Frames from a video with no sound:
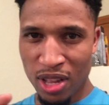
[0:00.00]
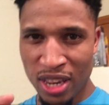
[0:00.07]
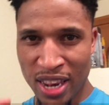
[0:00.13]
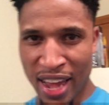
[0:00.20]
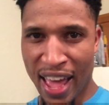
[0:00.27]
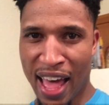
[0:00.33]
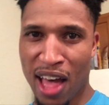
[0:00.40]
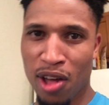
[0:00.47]

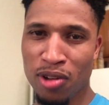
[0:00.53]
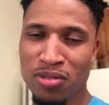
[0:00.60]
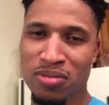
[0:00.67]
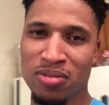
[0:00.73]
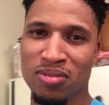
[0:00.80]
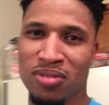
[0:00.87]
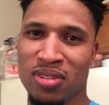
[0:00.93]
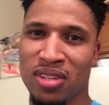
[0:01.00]
now,
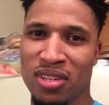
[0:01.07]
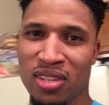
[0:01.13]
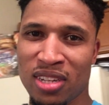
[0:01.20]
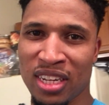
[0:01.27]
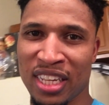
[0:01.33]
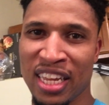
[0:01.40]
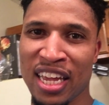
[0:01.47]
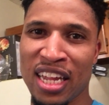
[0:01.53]

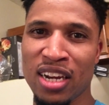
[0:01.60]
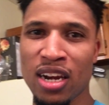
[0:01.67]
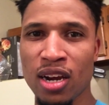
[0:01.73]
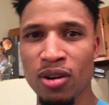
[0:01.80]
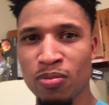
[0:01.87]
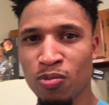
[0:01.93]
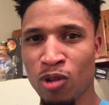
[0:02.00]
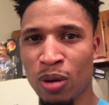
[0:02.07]
again,
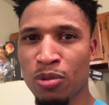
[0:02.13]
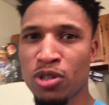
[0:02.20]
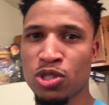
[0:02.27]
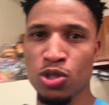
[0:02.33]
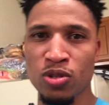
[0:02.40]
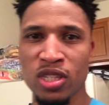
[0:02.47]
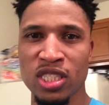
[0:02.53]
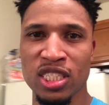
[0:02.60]
what I'm gonna
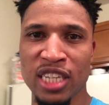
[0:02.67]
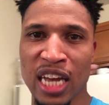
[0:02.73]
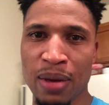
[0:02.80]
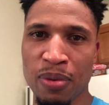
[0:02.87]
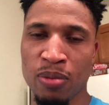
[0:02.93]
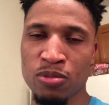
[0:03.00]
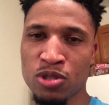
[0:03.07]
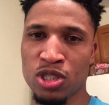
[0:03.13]
do this time,
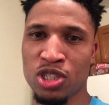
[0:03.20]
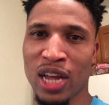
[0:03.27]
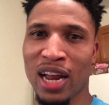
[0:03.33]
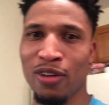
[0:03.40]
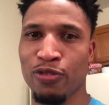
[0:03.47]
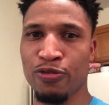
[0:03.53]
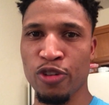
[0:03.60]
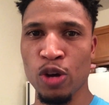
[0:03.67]
I'm gonna try
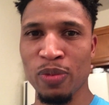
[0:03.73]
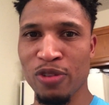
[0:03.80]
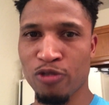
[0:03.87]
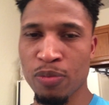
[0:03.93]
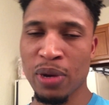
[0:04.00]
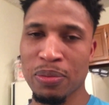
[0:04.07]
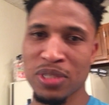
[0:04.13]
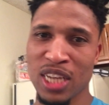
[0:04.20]
to film it
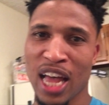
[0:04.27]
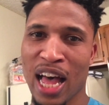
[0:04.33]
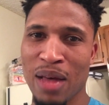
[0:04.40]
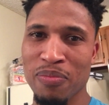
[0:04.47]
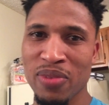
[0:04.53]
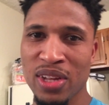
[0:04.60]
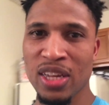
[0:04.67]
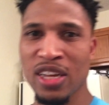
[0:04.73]
from up
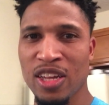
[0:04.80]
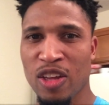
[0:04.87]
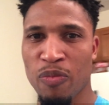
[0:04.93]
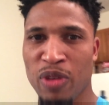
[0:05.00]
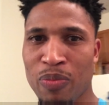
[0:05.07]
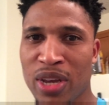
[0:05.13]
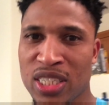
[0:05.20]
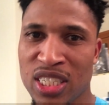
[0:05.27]
top,
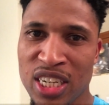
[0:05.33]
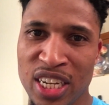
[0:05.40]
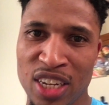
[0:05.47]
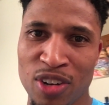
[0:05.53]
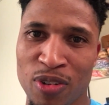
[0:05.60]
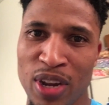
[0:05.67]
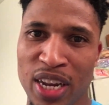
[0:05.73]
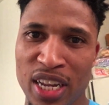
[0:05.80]
me mixing the
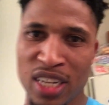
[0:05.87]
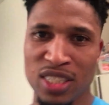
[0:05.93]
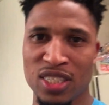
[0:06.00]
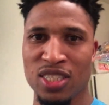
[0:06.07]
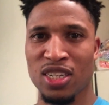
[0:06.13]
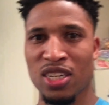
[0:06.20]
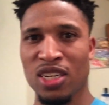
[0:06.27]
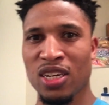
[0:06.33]

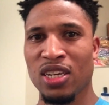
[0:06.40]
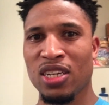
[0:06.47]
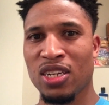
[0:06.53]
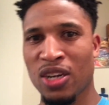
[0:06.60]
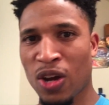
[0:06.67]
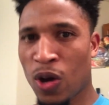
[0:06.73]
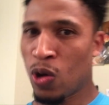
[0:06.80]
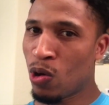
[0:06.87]
ingredients.
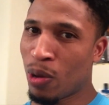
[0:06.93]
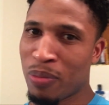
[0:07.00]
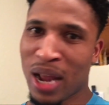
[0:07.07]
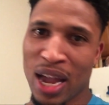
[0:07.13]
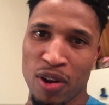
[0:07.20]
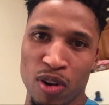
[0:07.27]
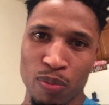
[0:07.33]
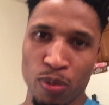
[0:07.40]
No, I'm
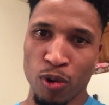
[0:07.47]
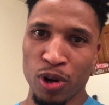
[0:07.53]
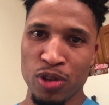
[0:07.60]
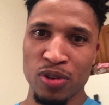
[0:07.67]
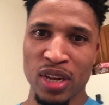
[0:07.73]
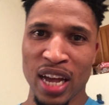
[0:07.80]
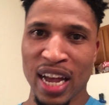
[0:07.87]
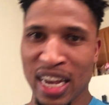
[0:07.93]
not gonna bore
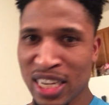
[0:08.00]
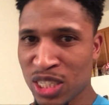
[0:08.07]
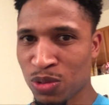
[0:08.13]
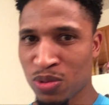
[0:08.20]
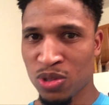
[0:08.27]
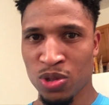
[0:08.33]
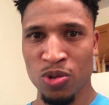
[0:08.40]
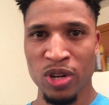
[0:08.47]
you guys
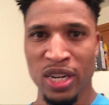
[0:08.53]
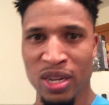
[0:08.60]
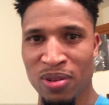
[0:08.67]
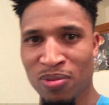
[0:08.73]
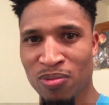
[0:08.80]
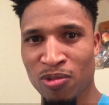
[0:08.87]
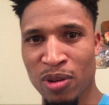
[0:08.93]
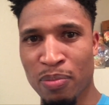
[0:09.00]
doing it
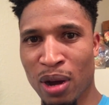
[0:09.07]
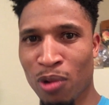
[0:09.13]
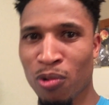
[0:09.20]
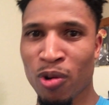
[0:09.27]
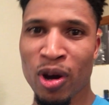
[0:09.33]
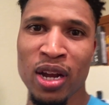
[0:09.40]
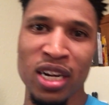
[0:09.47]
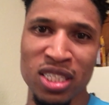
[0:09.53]
one by
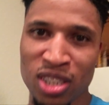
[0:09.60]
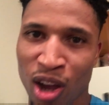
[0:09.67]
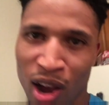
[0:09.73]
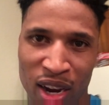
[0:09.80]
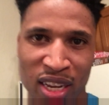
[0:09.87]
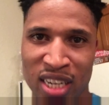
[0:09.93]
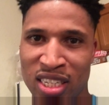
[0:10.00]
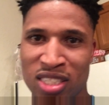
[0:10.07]
one and
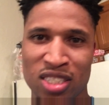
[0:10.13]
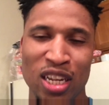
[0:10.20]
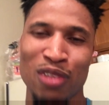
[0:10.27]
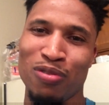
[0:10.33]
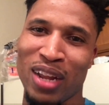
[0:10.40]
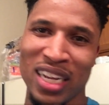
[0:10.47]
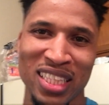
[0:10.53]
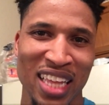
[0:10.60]
talking and
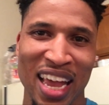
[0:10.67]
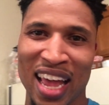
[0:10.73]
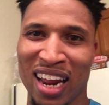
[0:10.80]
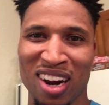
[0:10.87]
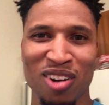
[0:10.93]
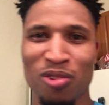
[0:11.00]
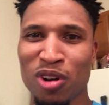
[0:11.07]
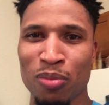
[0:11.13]
stuff like that.
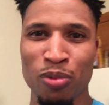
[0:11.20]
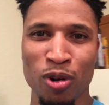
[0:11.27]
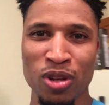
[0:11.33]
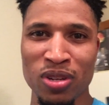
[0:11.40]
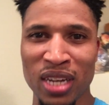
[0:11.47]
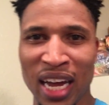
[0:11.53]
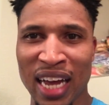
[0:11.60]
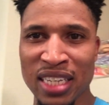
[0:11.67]
I don't wanna bore
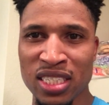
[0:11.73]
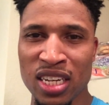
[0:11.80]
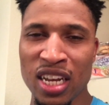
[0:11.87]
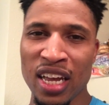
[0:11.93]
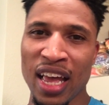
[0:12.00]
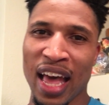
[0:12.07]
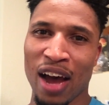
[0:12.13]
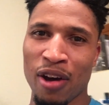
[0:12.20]
you guys.
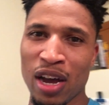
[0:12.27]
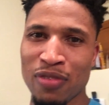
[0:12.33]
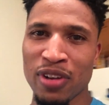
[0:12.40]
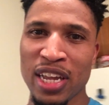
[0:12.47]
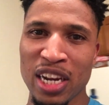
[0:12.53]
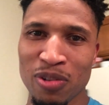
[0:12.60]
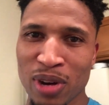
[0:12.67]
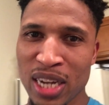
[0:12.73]
However,
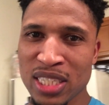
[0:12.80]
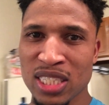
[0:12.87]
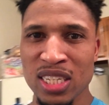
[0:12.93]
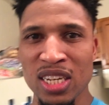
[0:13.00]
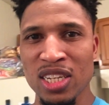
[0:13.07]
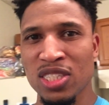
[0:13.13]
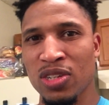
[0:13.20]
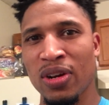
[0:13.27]
anyways,
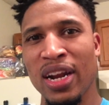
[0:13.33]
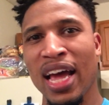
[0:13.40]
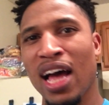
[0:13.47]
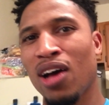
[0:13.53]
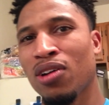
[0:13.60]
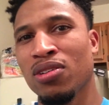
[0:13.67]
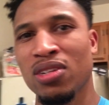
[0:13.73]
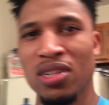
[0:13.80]
so
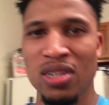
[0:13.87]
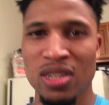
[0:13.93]
now